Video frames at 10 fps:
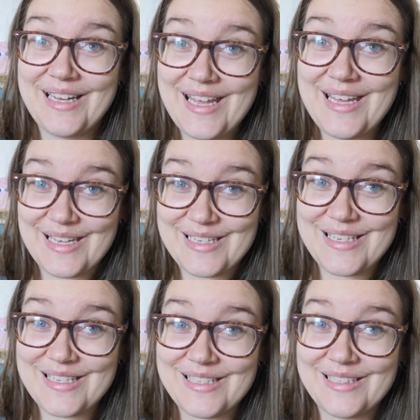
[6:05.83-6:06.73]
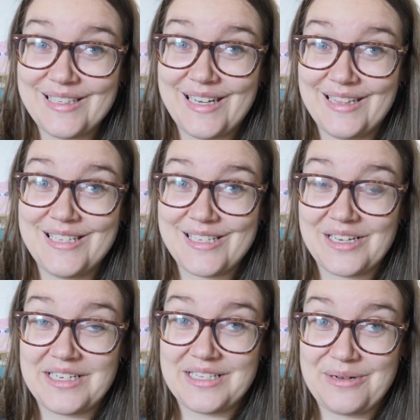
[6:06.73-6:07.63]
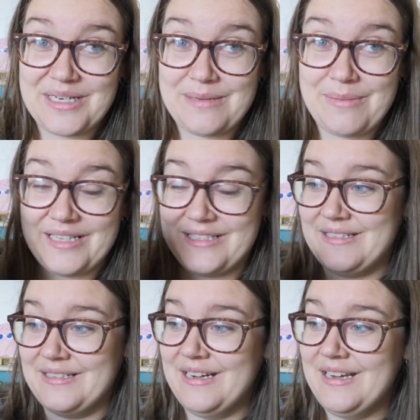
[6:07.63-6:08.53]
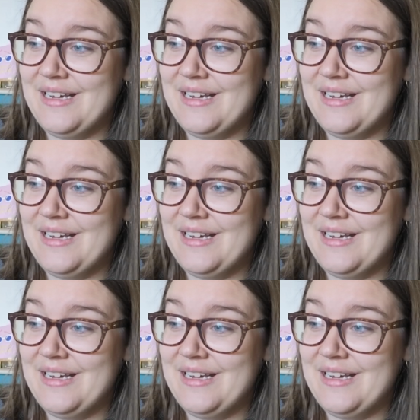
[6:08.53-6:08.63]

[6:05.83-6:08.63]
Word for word: ease. In the size twenty pattern.